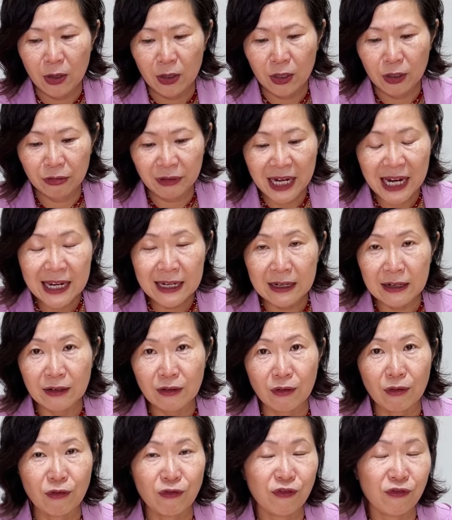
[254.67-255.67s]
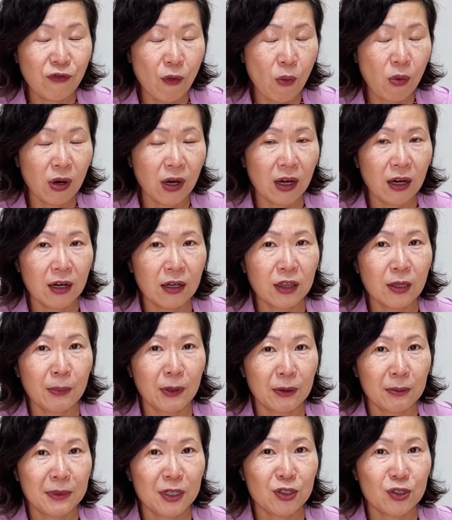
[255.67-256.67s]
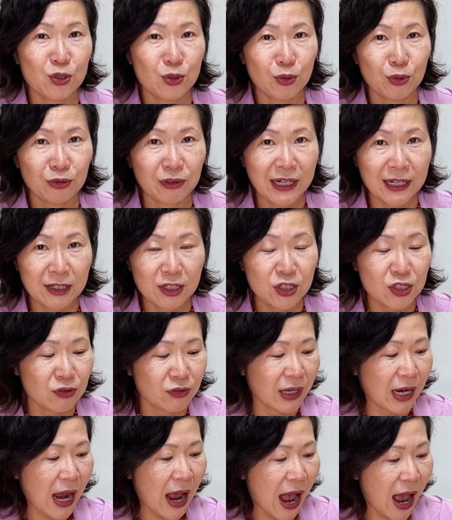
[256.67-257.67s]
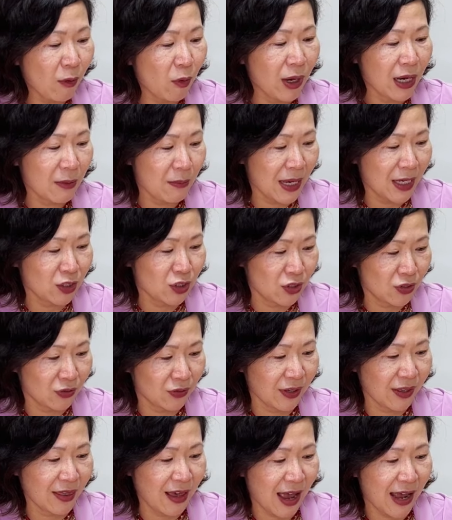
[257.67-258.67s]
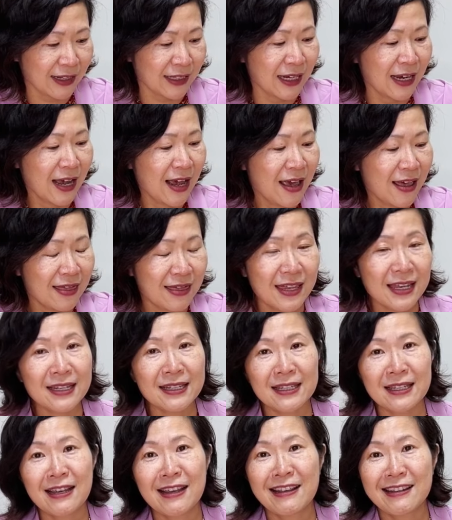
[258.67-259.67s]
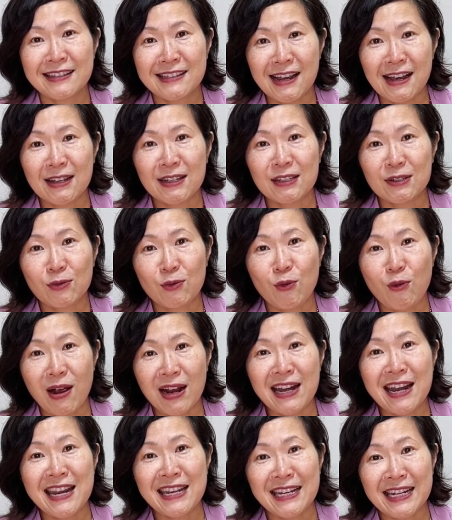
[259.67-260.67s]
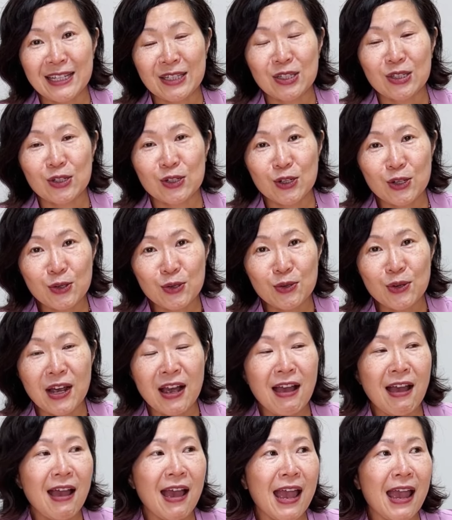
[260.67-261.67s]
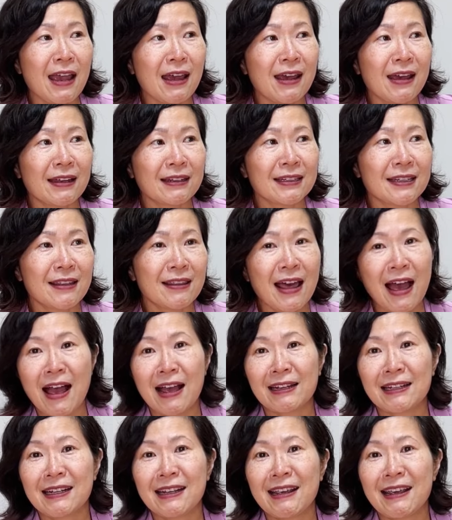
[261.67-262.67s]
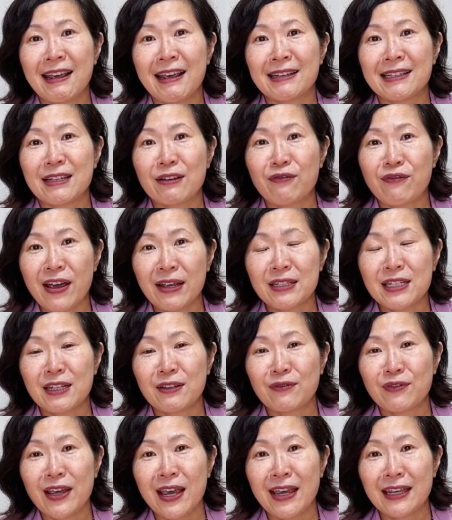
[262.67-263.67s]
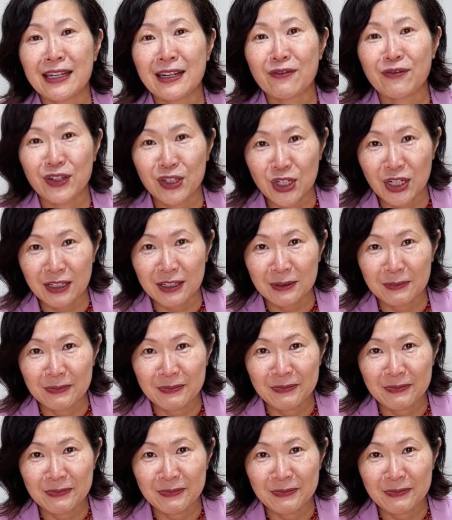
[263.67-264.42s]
created for the permanent jewelry industry, I want to make sure that this does what it needs to do and that it's effective and efficient.